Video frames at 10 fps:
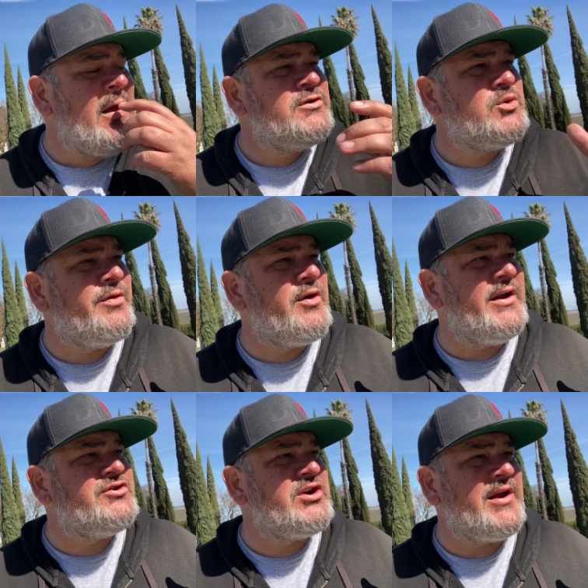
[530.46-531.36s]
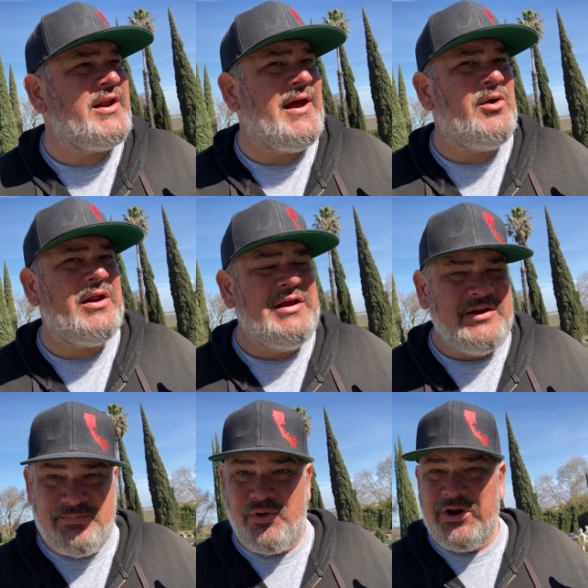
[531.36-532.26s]
so I thought I'd check it out.
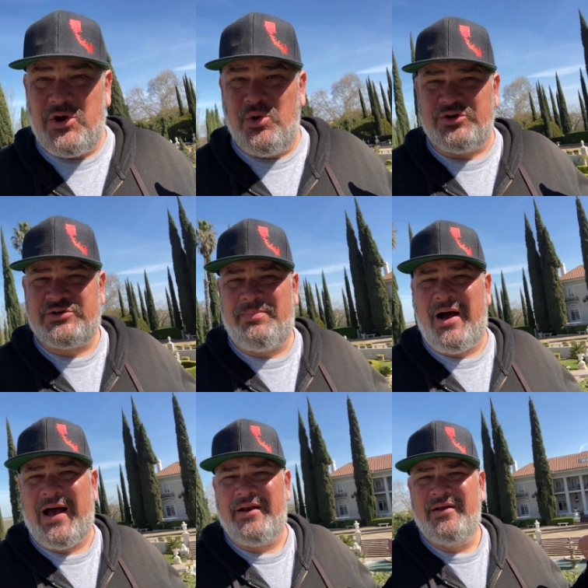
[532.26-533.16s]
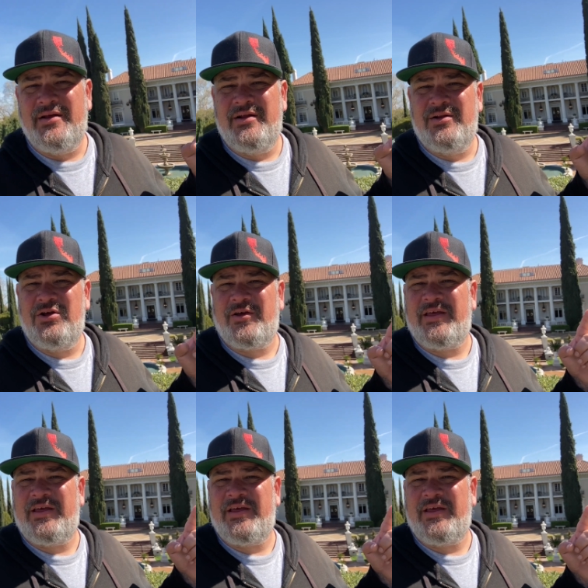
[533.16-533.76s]
It's a pretty cool spot. Look at